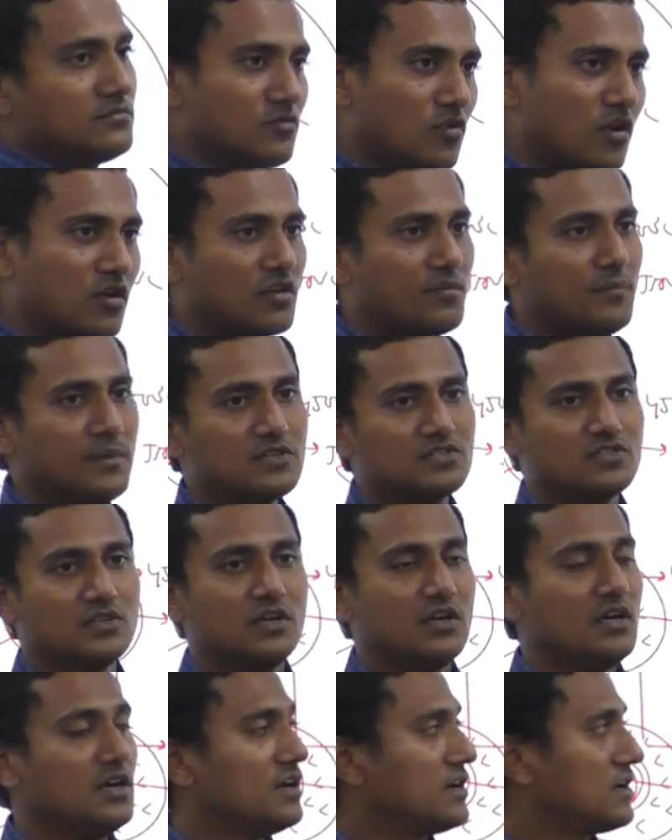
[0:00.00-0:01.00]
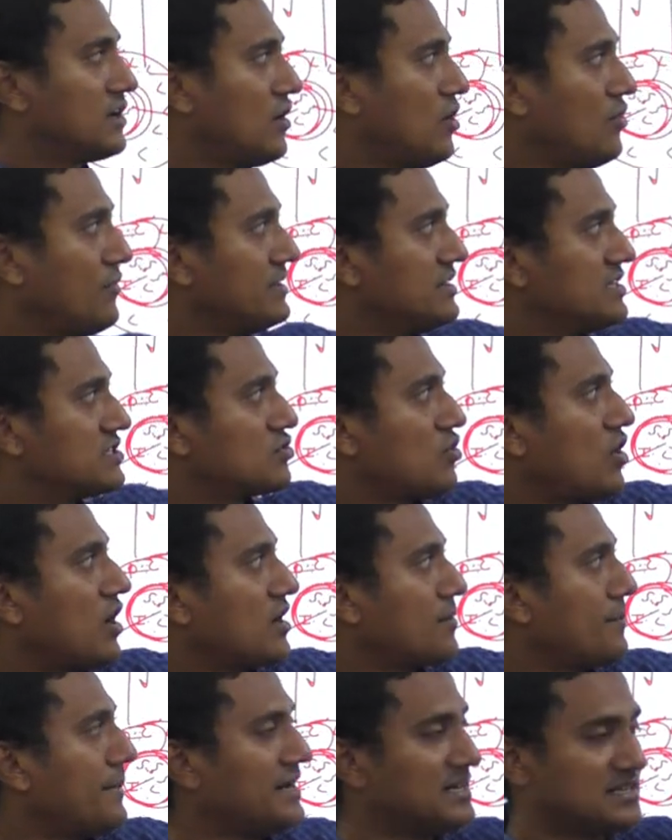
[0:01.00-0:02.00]
Rock will melt. Now when this
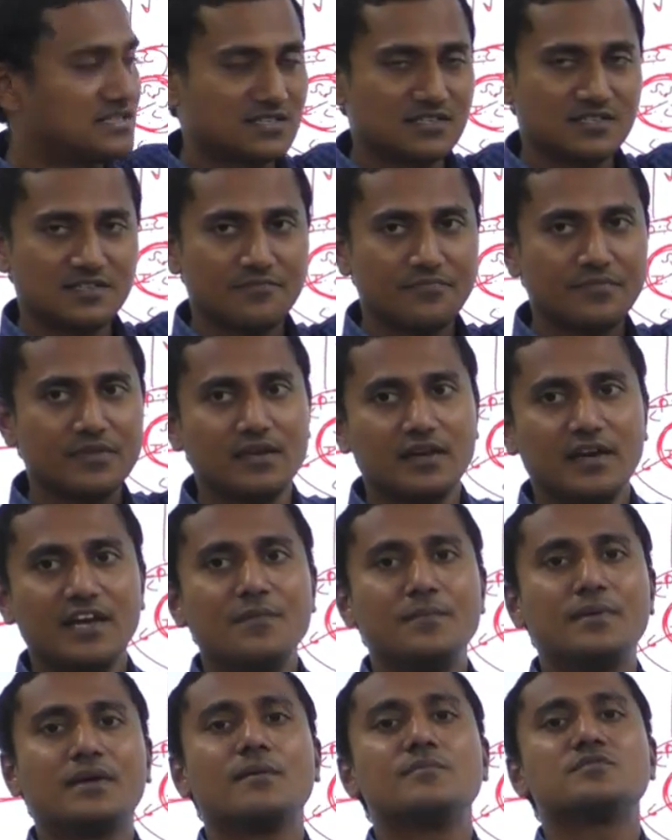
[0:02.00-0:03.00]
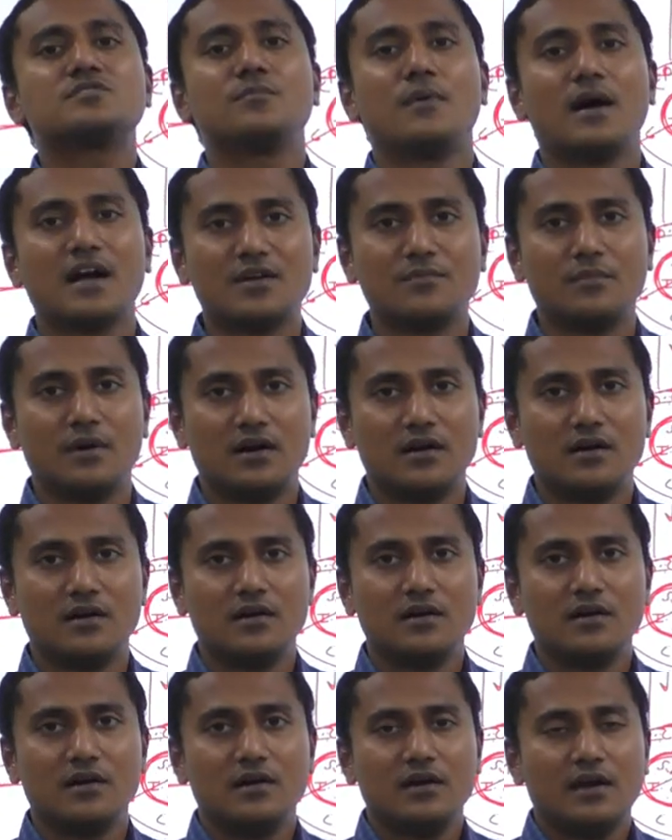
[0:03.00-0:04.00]
rock melts, it becomes magma.
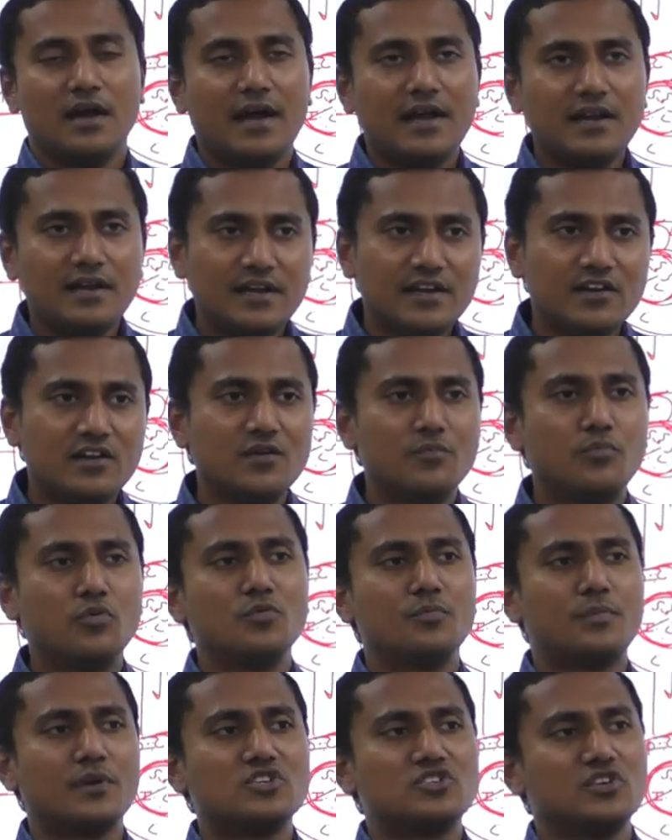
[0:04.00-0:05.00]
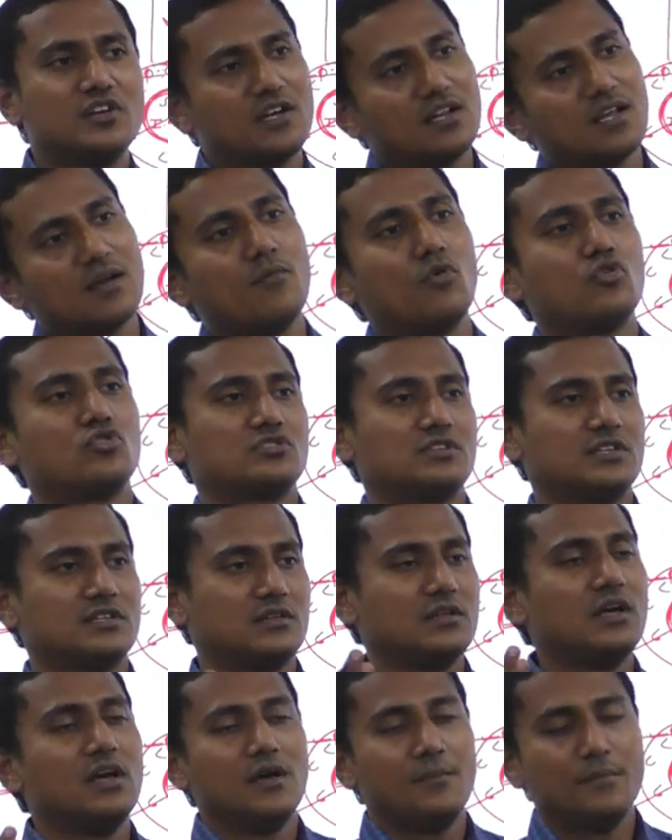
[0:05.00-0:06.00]
And it will put pressure, it will come out.
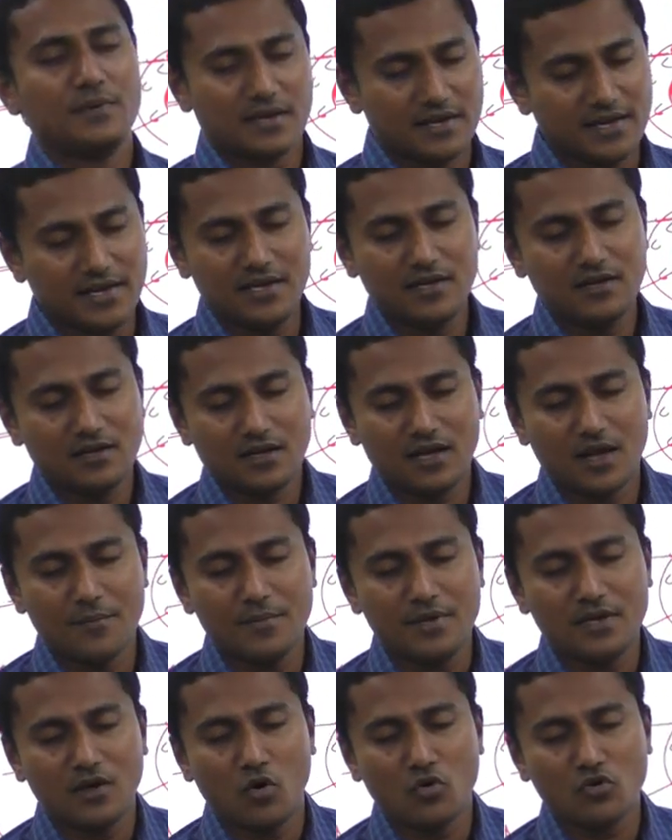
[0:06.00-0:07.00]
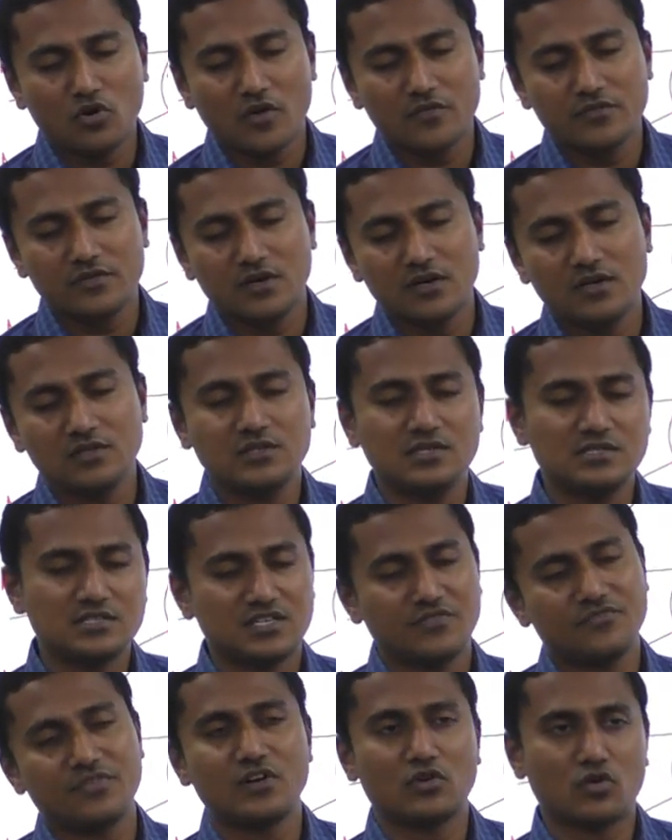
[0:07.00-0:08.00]
Again, coming out of the earth is a
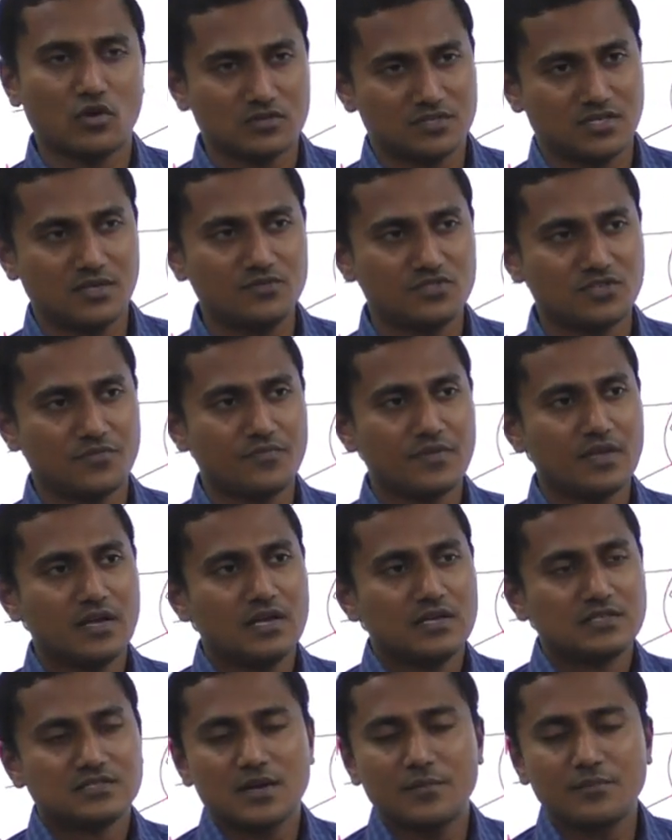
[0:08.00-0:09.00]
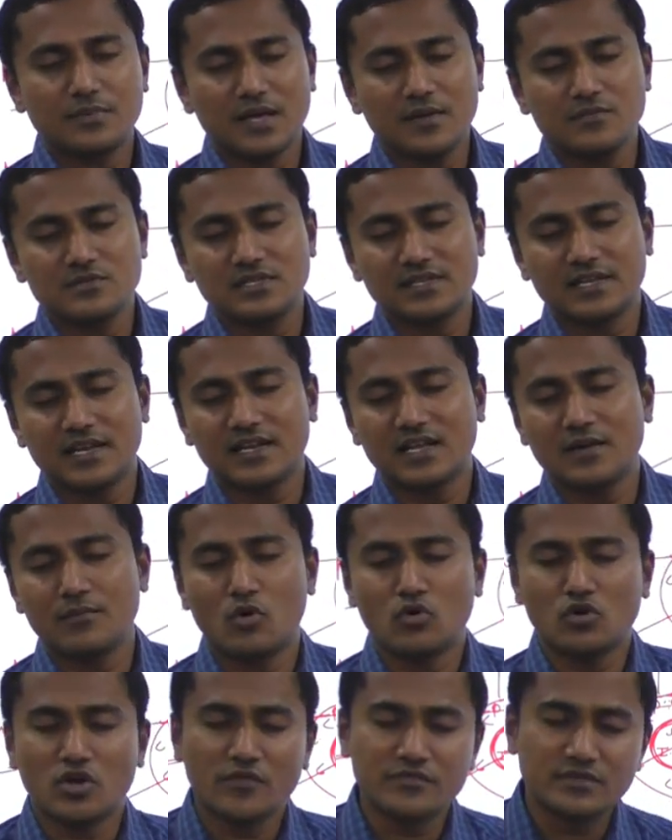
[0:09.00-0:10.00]
different concept. Sometimes it can come
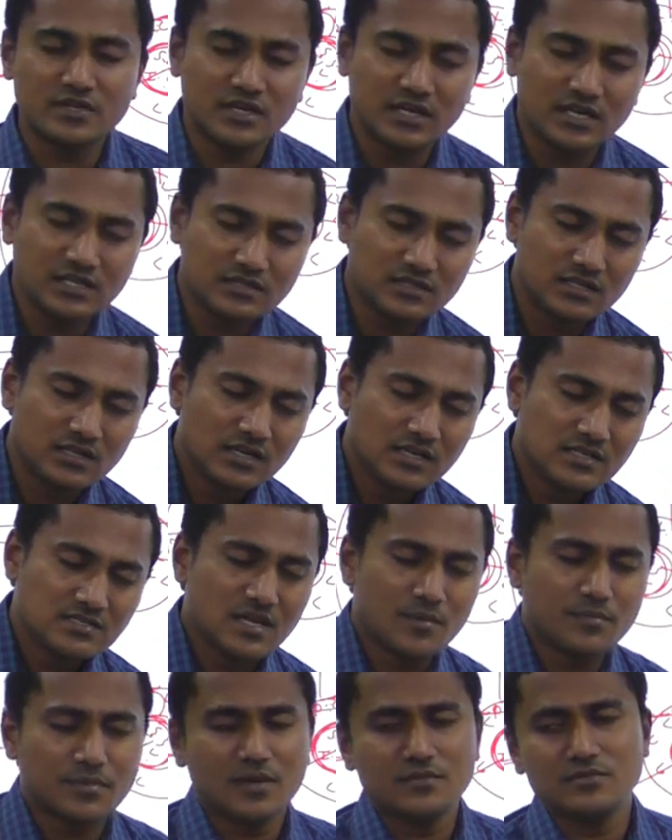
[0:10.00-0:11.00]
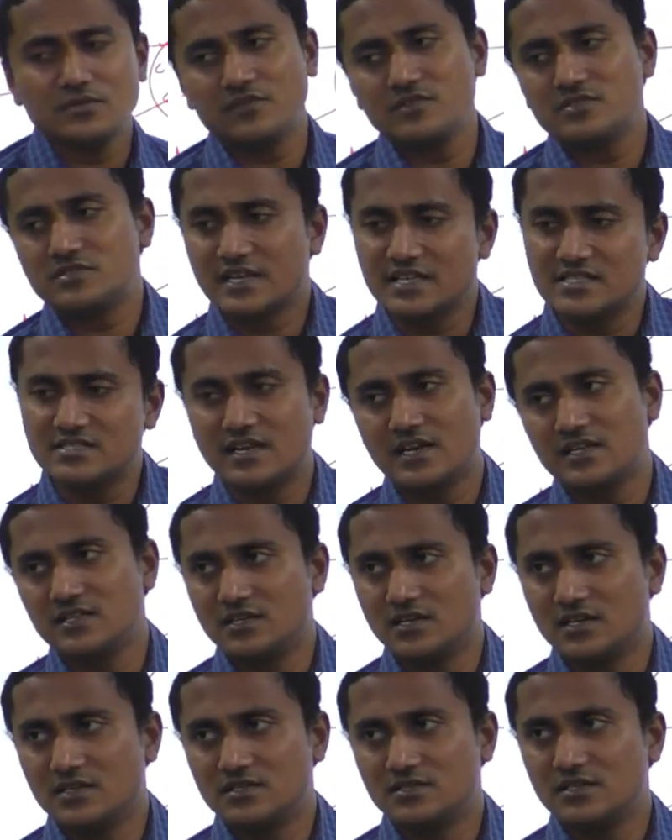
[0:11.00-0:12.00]
out of the earth, sometimes it will stay inside
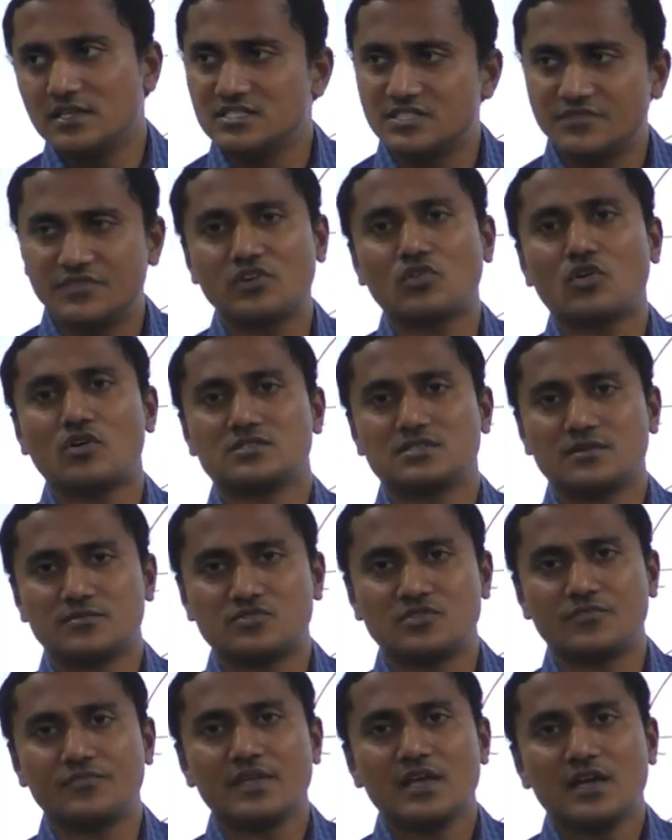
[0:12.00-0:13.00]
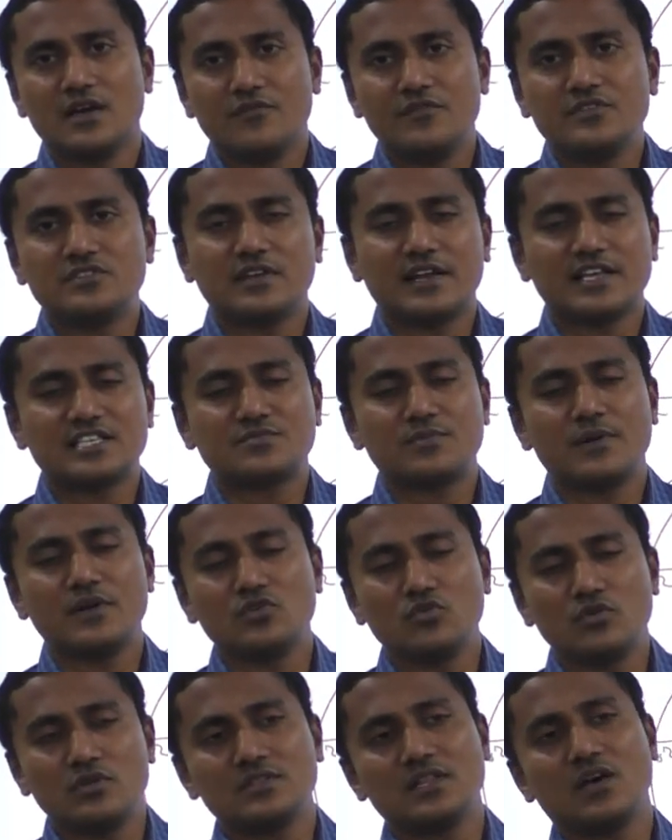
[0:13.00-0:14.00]
the earth. That is different concept, which I'll explain
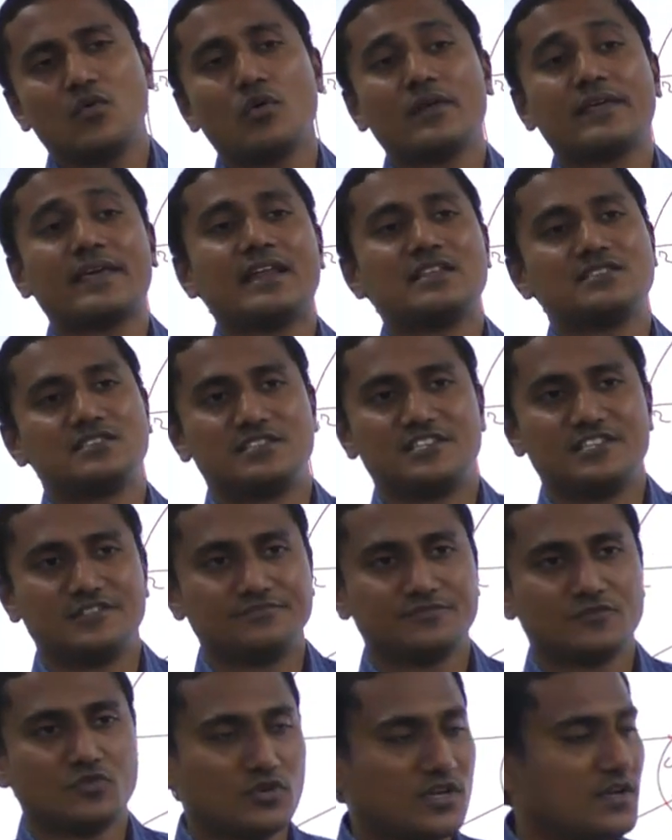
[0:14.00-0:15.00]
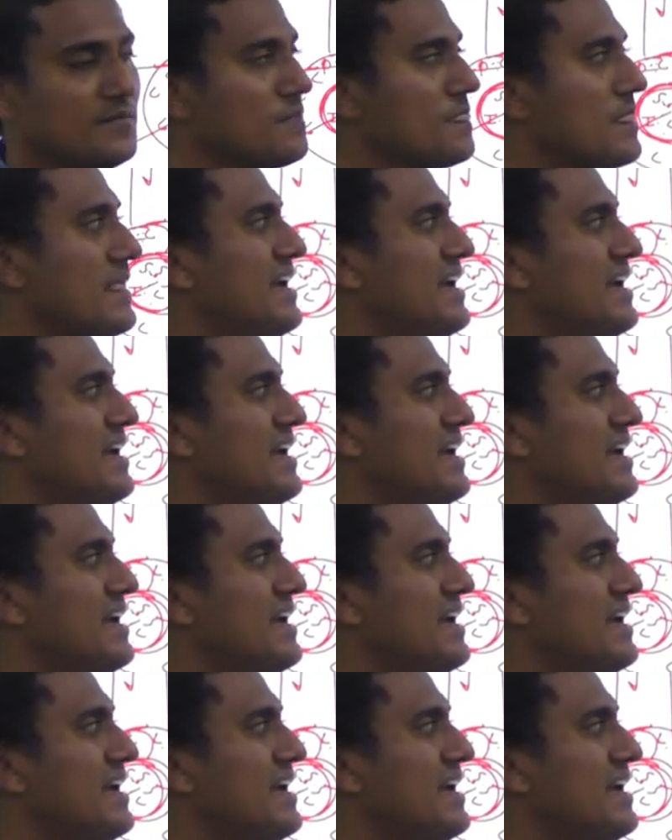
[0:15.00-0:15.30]
during the volcanicity. Okay?